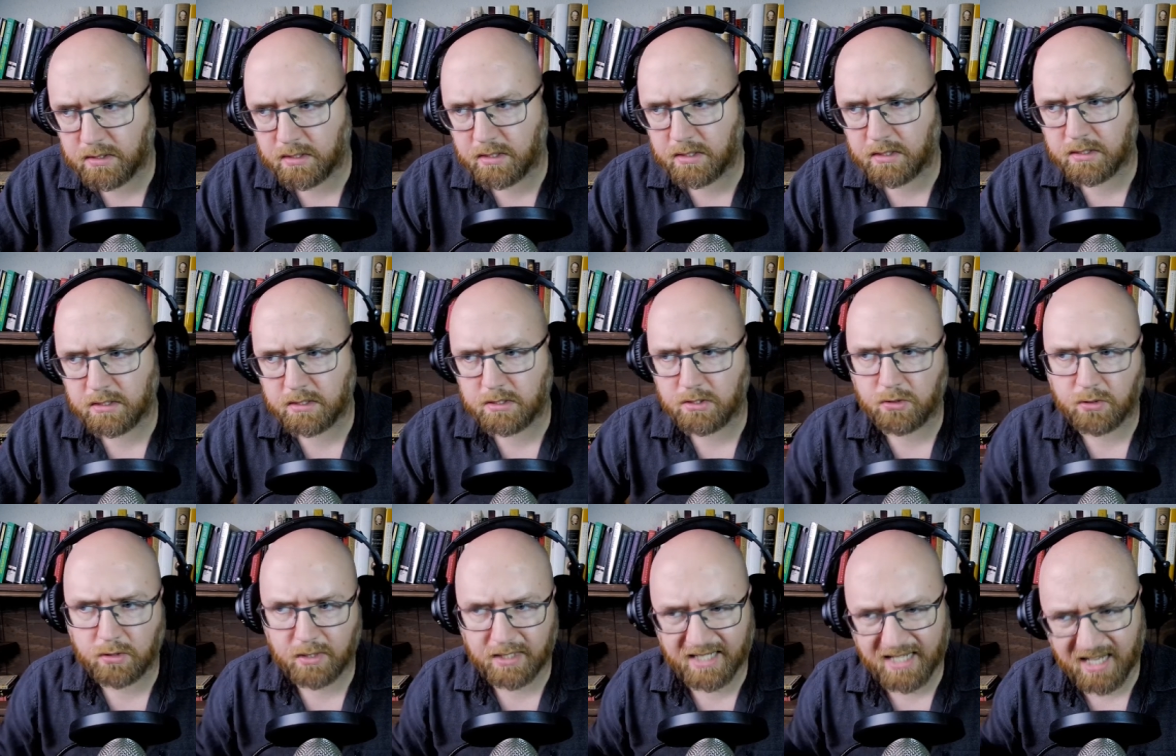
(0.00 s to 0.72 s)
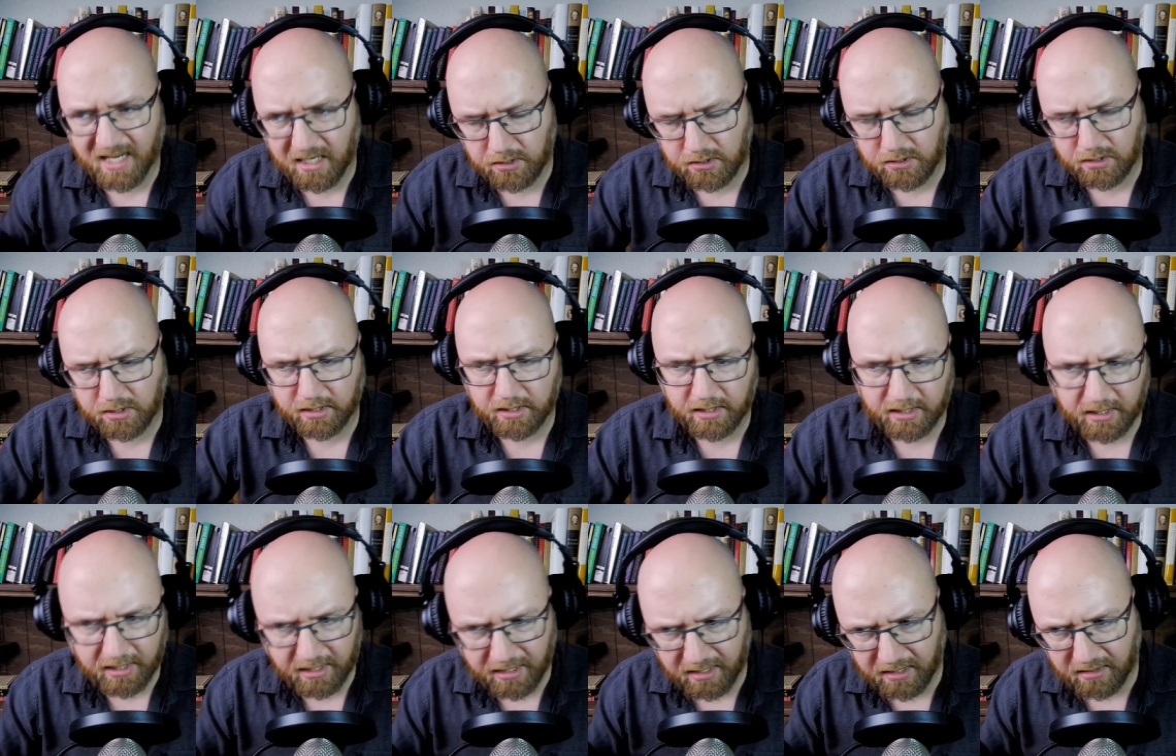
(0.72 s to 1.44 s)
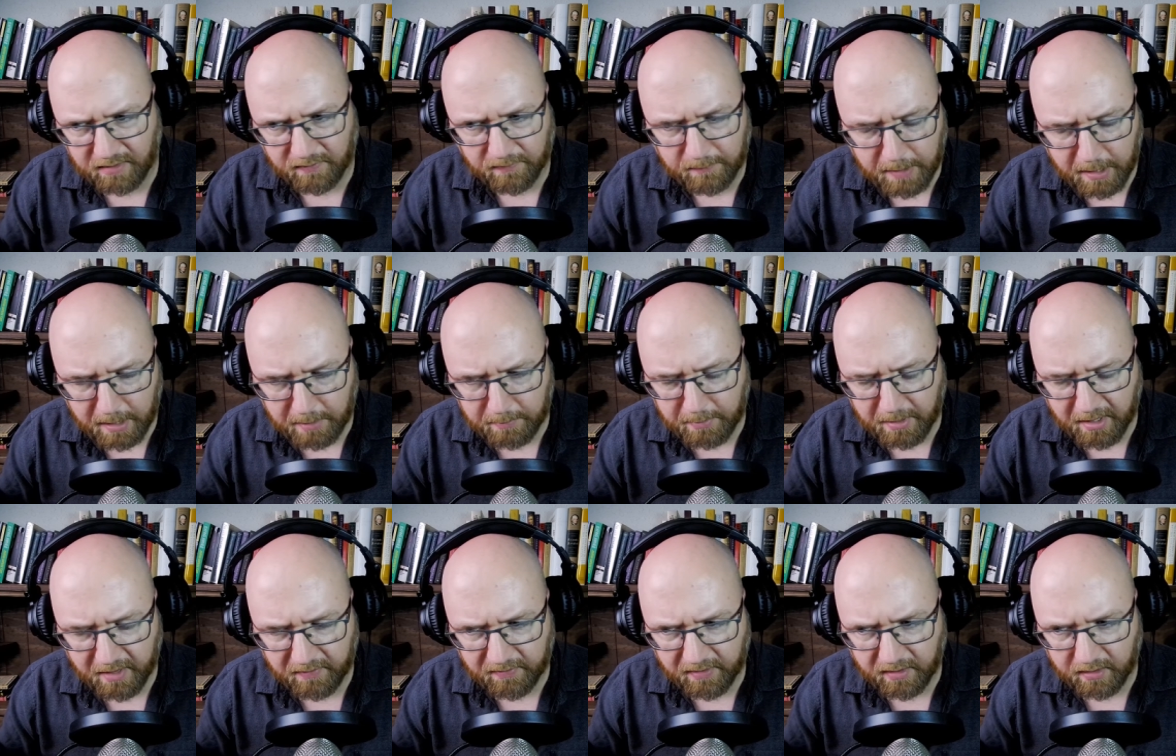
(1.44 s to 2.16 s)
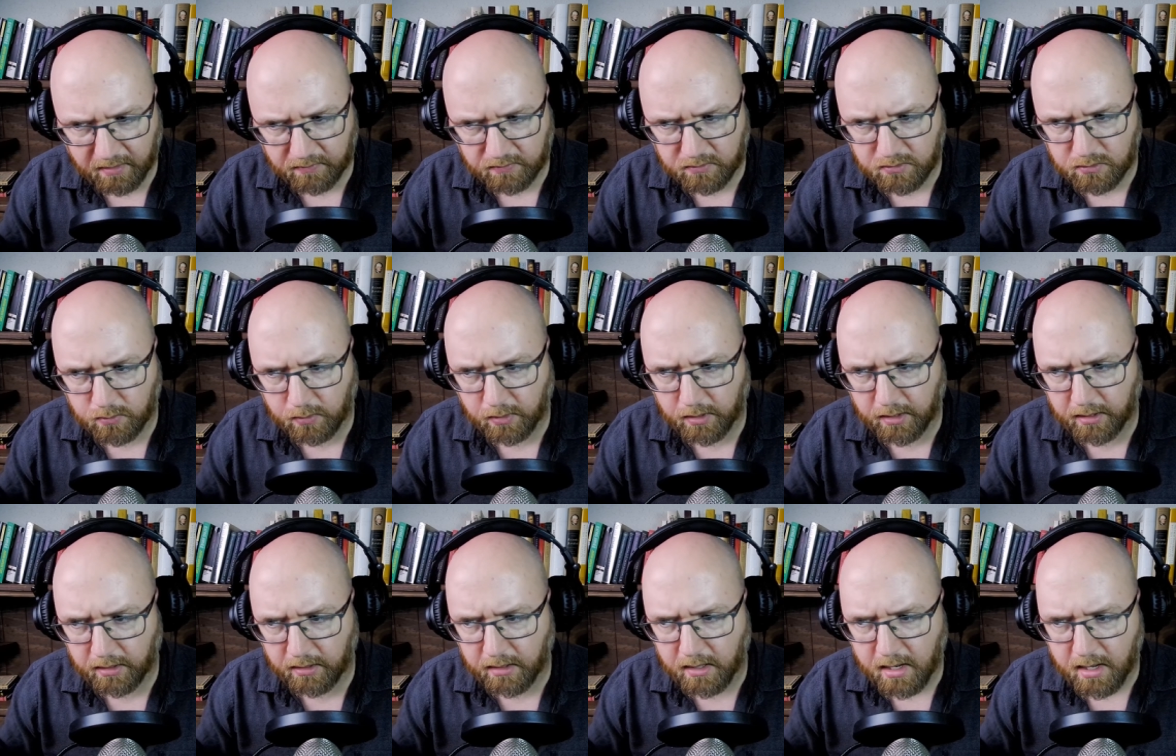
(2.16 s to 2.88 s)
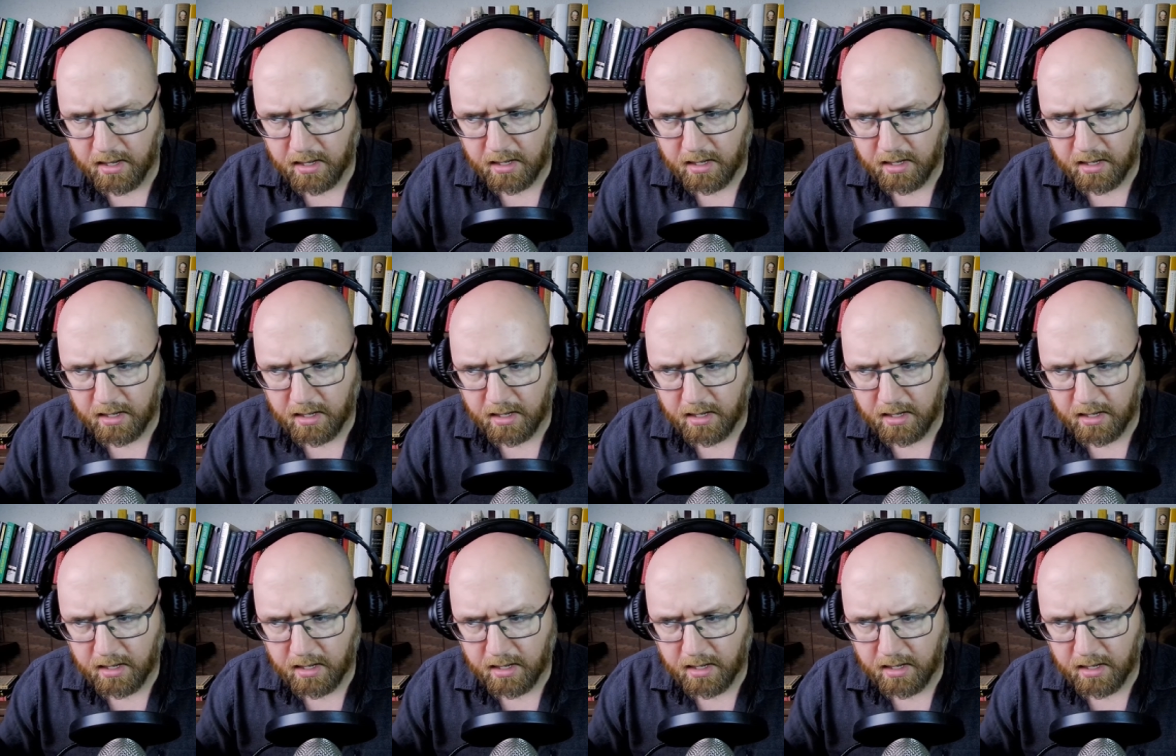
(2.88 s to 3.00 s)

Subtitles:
is you're intentionally getting the bivalves where